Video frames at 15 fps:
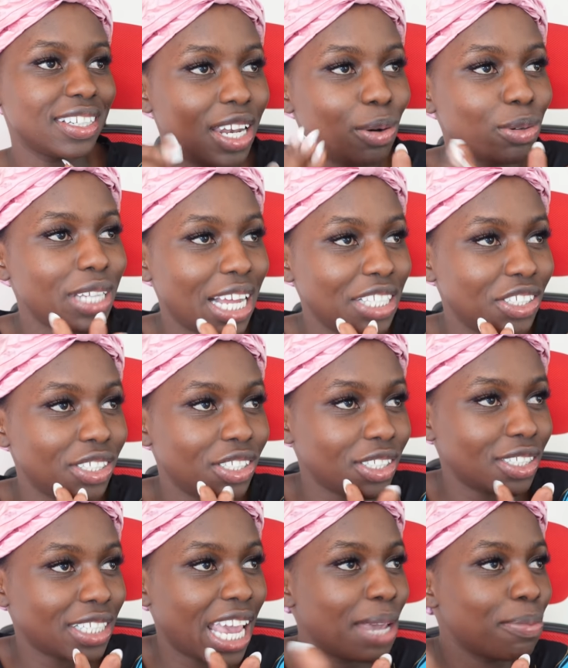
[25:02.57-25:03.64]
Little tangent
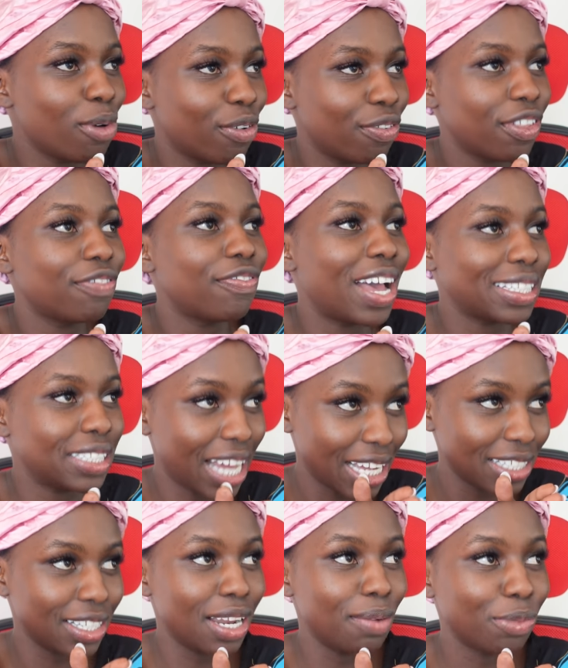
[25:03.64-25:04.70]
just came off the fact that I
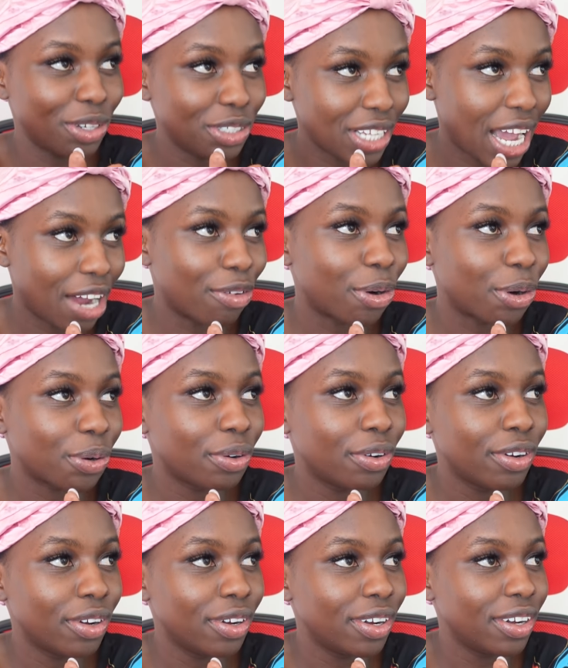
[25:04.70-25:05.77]
said I'm going to Harrow.
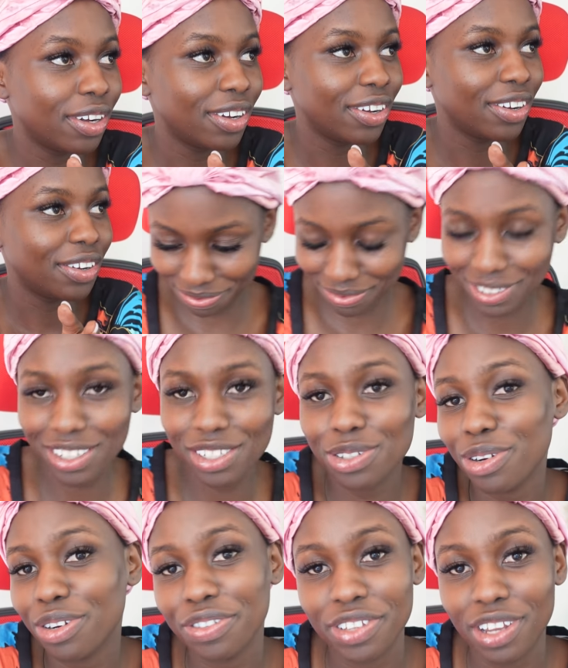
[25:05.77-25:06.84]

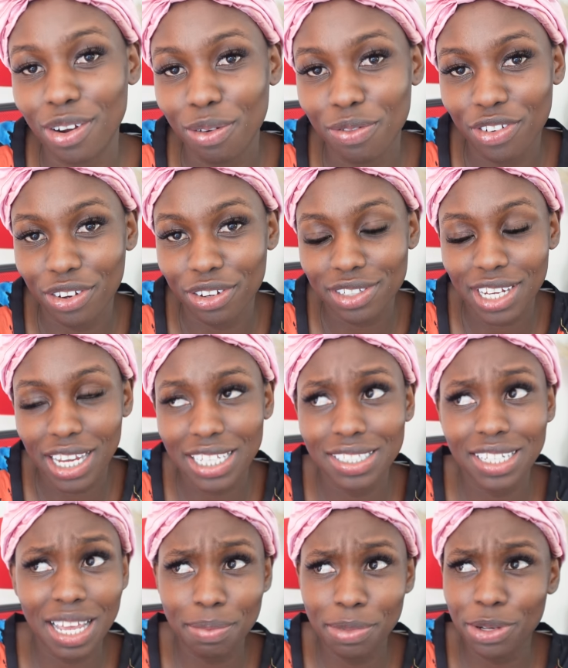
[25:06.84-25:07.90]
Sorry for the long vlogs, guys.
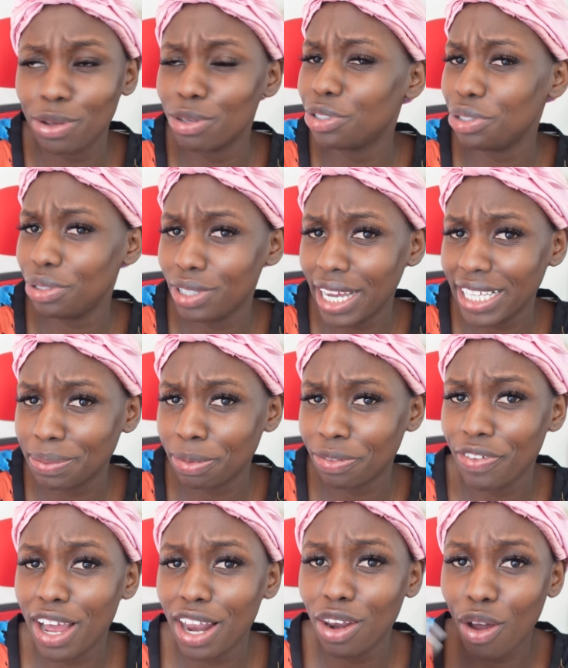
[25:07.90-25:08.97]
Let me know, do you guys
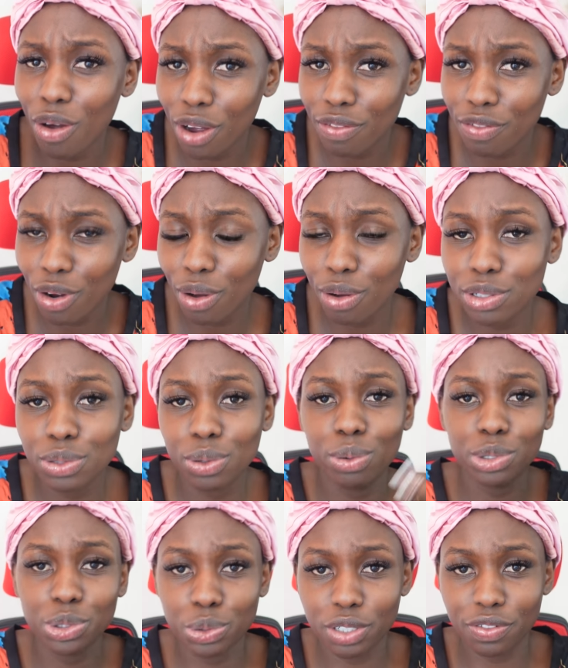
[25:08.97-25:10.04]
prefer longer vlogs
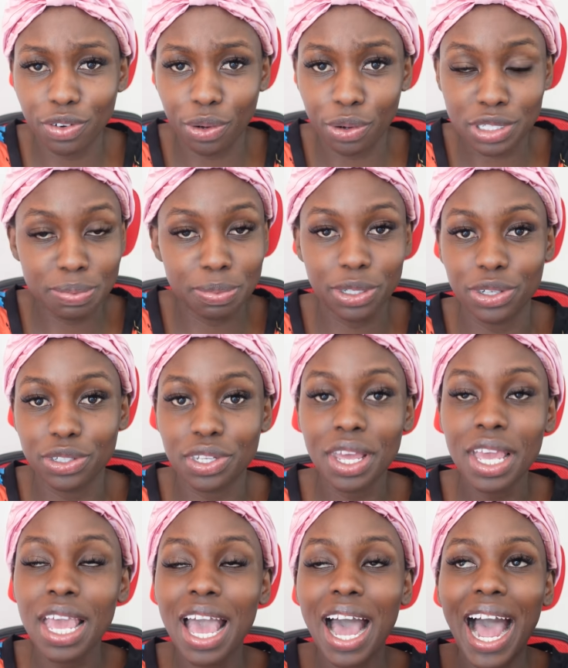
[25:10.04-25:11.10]
or shorter vlogs? Because
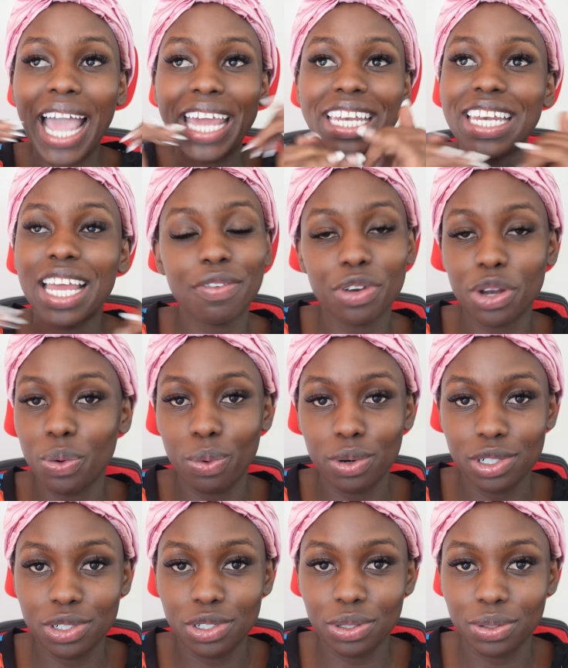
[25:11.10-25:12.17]
I never know
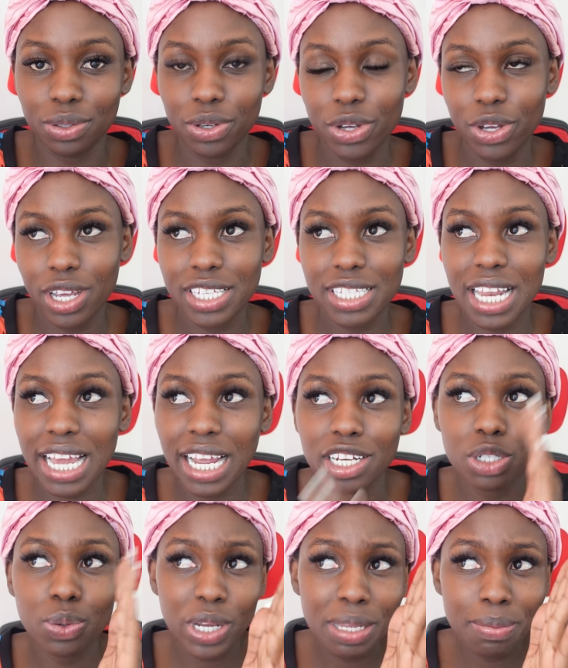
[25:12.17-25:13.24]
what to do. Is it like a
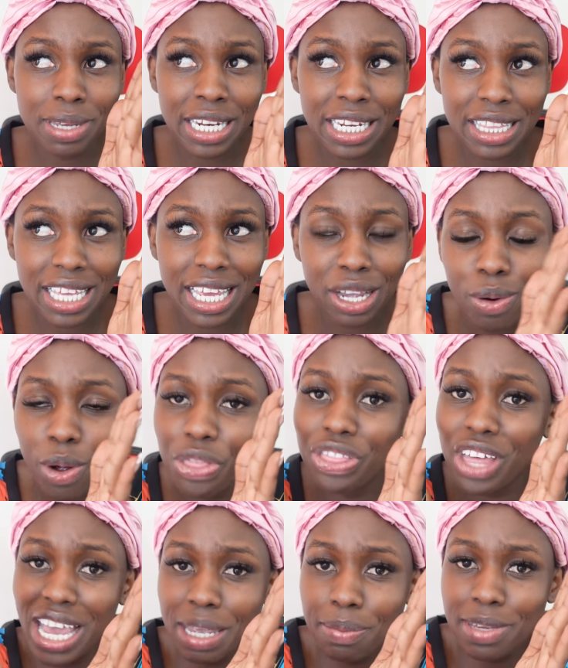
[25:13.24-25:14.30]
20-minute thing or a
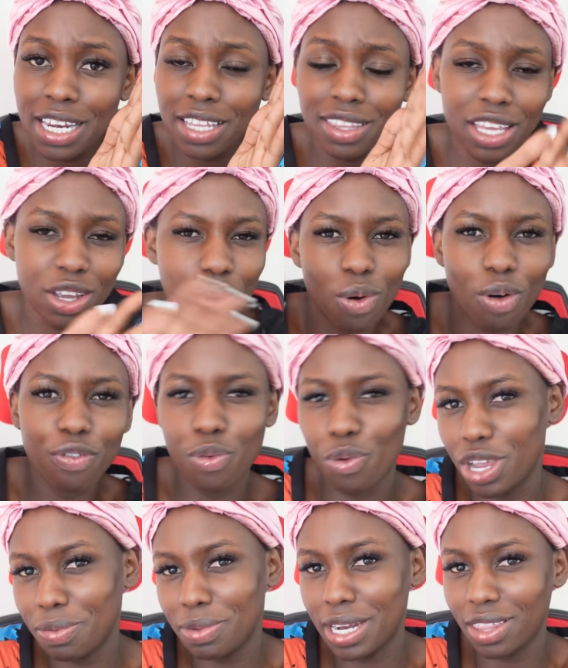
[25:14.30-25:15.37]
30-minute thing or a
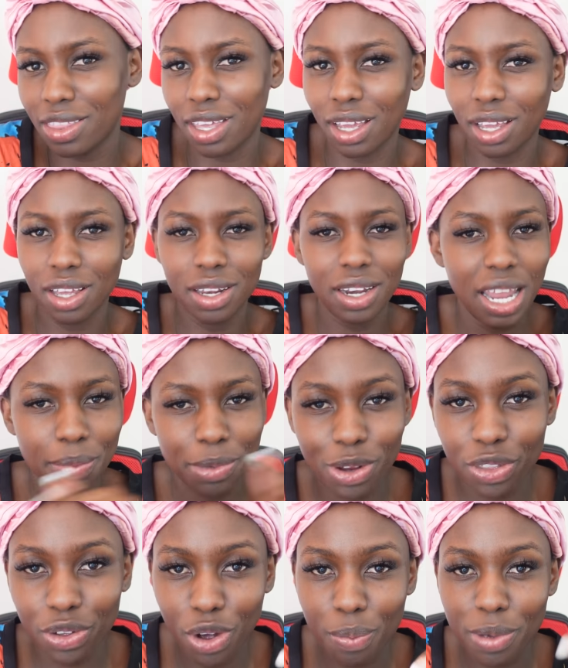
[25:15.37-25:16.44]
40-minute thing? Let me know
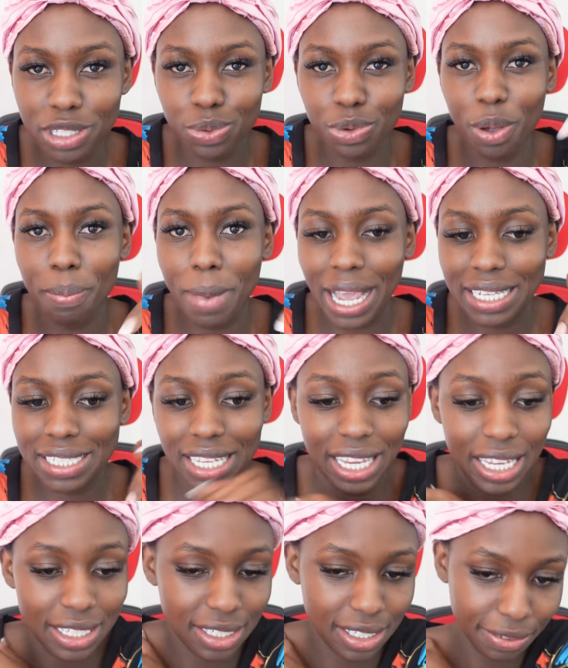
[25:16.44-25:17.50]
in the comments what your max
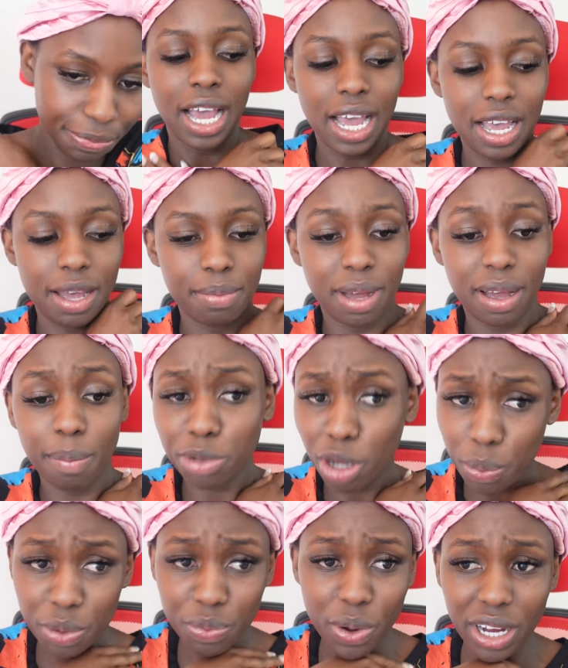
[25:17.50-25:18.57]
is. I'm
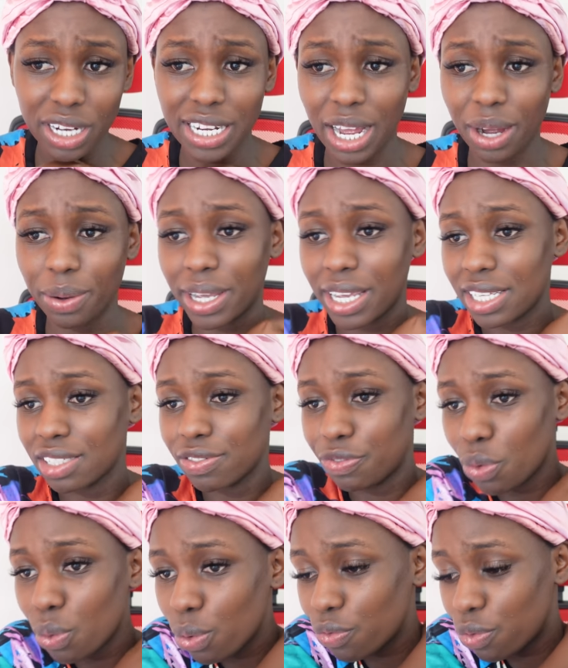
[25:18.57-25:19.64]
done with work now. It is
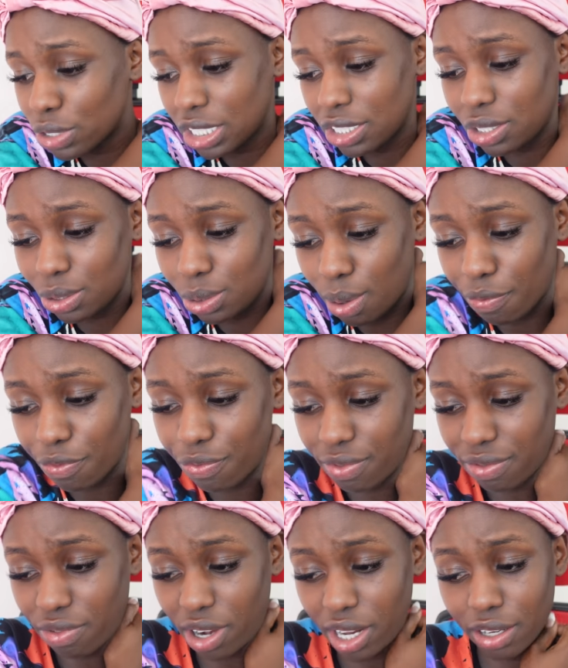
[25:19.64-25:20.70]
4:42.
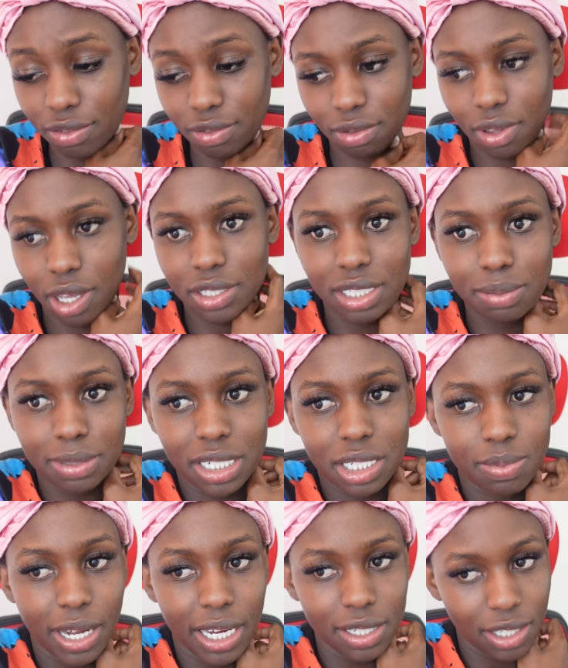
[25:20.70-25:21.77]
I'm running 13
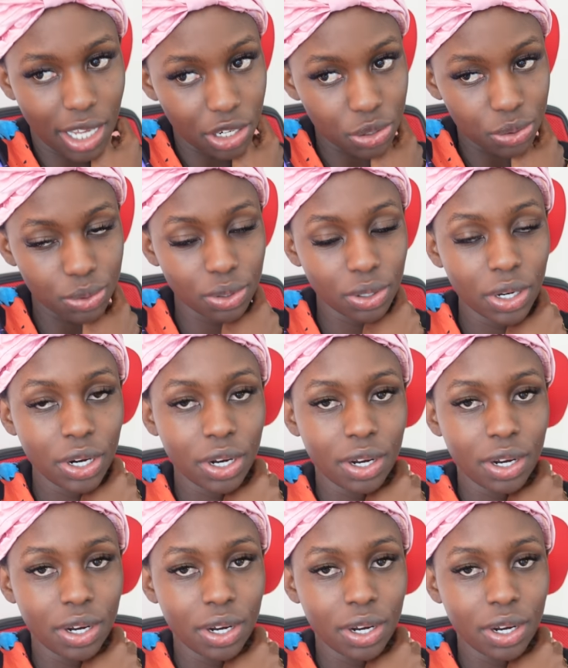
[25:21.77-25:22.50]
minutes behind schedule.